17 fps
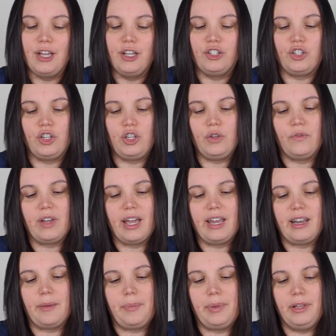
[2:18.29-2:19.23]
So you've
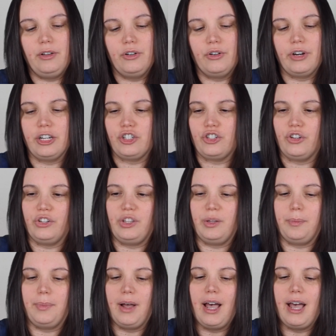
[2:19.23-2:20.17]
got a pill crusher on
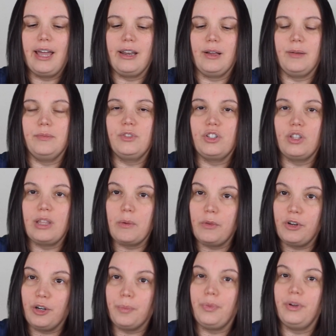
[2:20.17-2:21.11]
the bottom so that
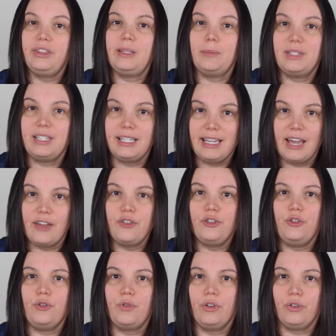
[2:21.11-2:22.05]
when you put them together,
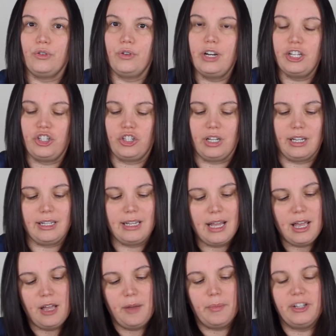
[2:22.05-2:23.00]
you can crush it,
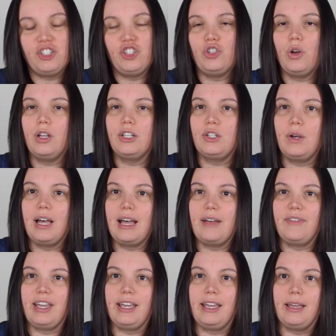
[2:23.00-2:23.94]
but you also
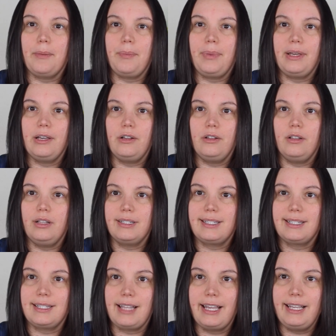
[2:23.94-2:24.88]
have a pill
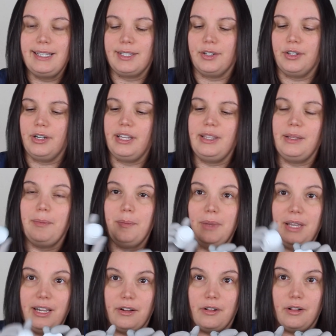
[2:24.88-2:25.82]
slicer in the
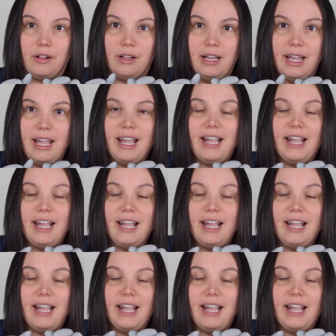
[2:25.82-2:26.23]
middle,